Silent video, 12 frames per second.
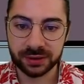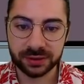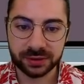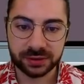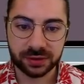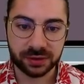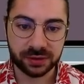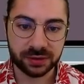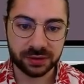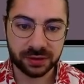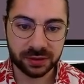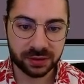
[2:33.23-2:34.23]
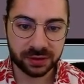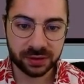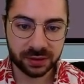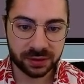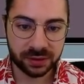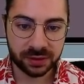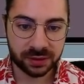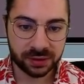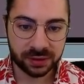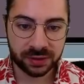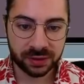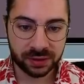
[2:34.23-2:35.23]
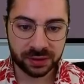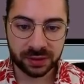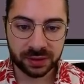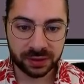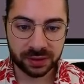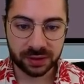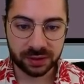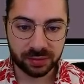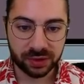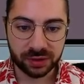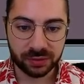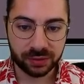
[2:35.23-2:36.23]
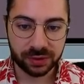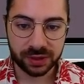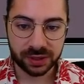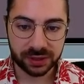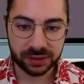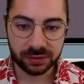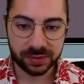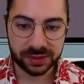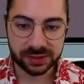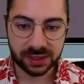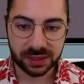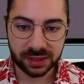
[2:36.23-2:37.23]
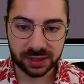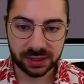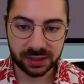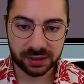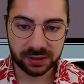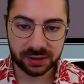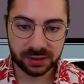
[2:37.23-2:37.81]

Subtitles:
So I'm going to bring the water a little bit darker here